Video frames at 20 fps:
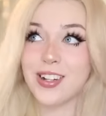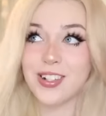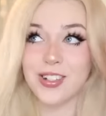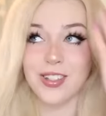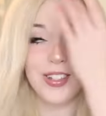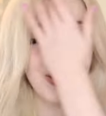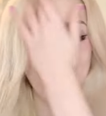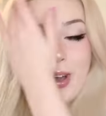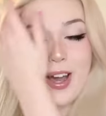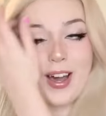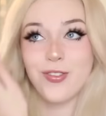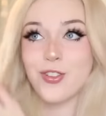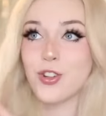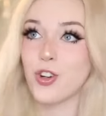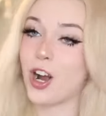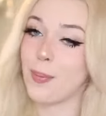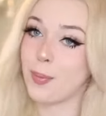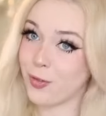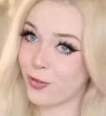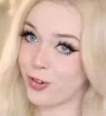actually do have
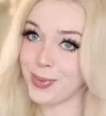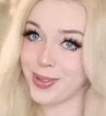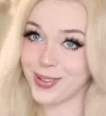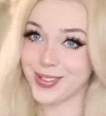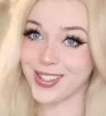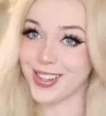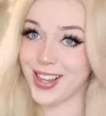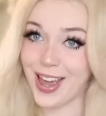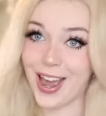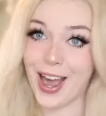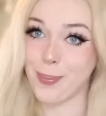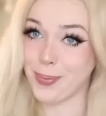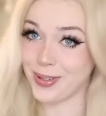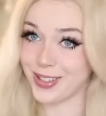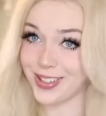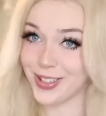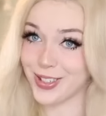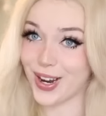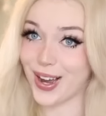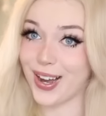trauma from using that app
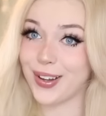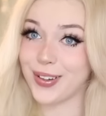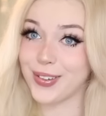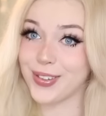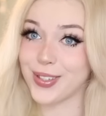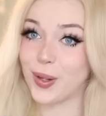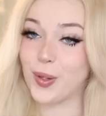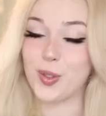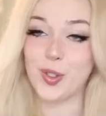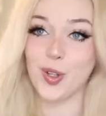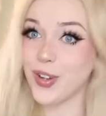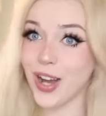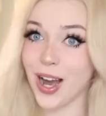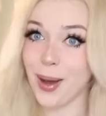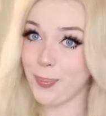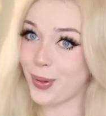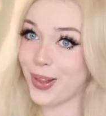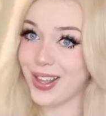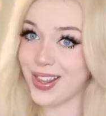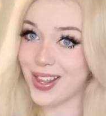as a child, so do
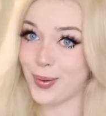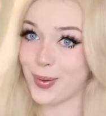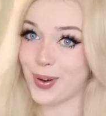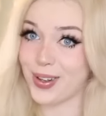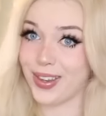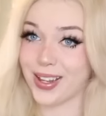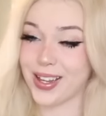not play that one.